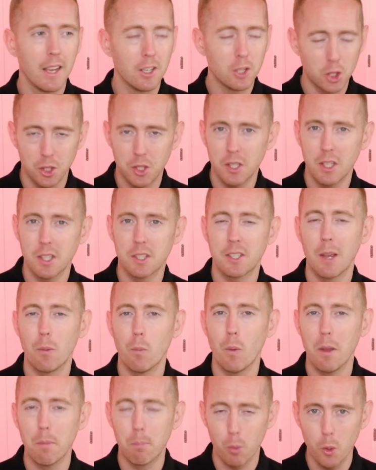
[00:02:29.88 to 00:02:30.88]
Just in the same
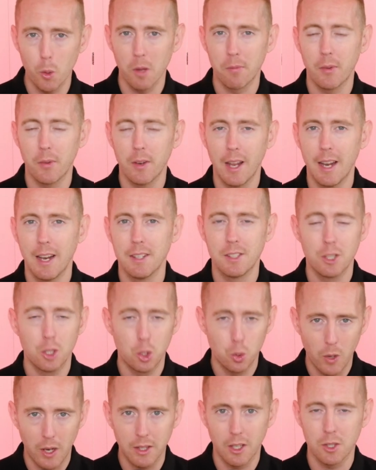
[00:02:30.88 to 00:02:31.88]
way Bruno Fernandes has
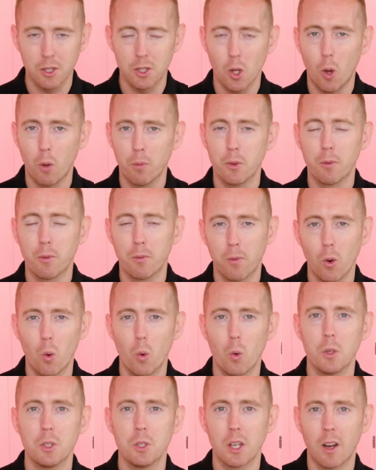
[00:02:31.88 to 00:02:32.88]
dragged us off the
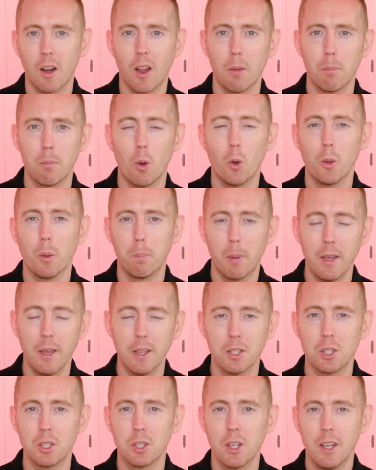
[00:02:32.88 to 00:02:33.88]
floor as a club on the
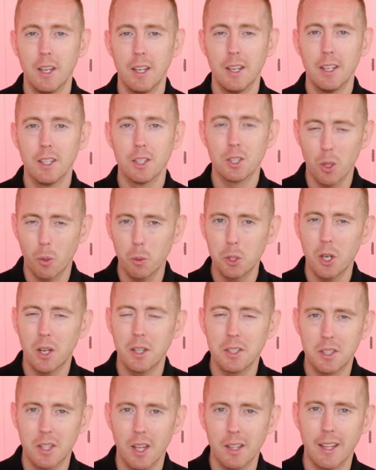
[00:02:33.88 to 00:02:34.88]
pitch,
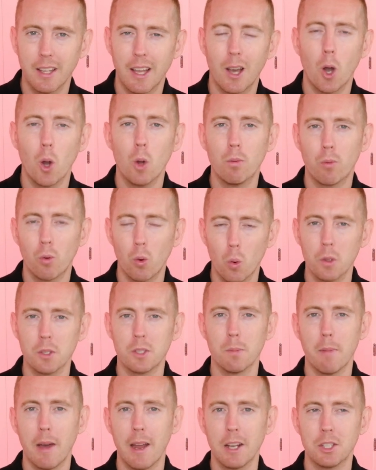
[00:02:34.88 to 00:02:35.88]
Solskjaer's done that overall as
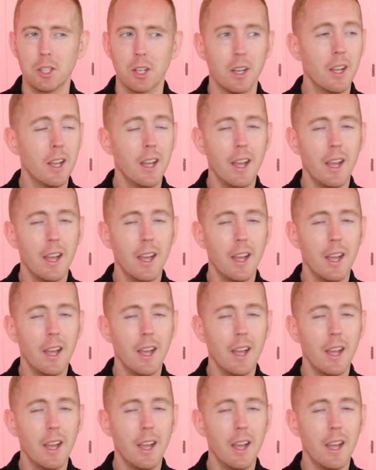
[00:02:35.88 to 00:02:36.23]
a manager.